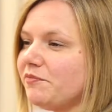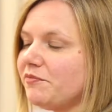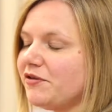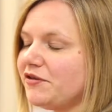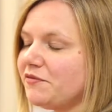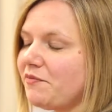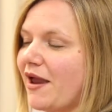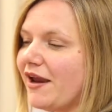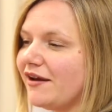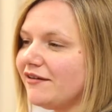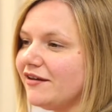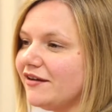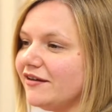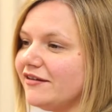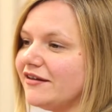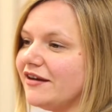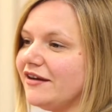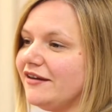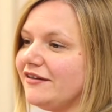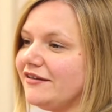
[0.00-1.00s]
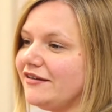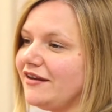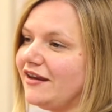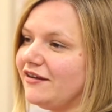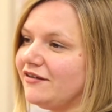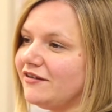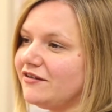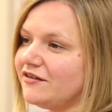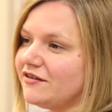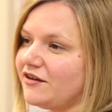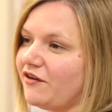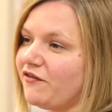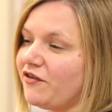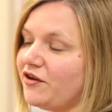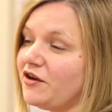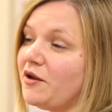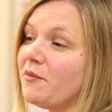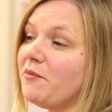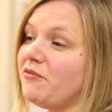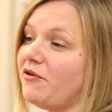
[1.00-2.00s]
Prospectus consists of a
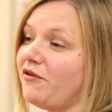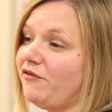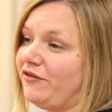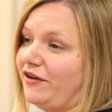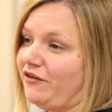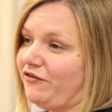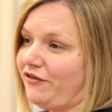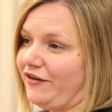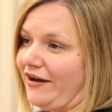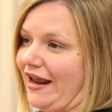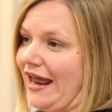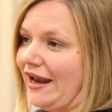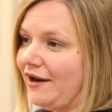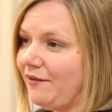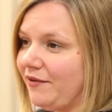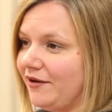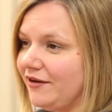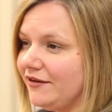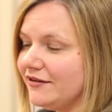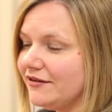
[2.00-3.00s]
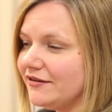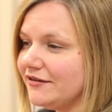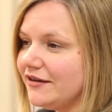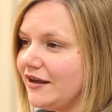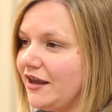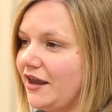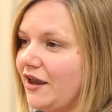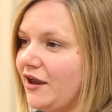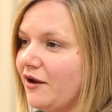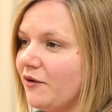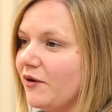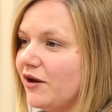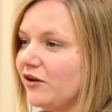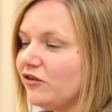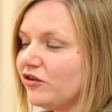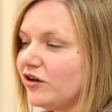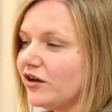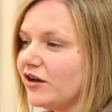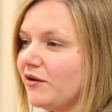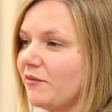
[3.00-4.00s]
number of different elements which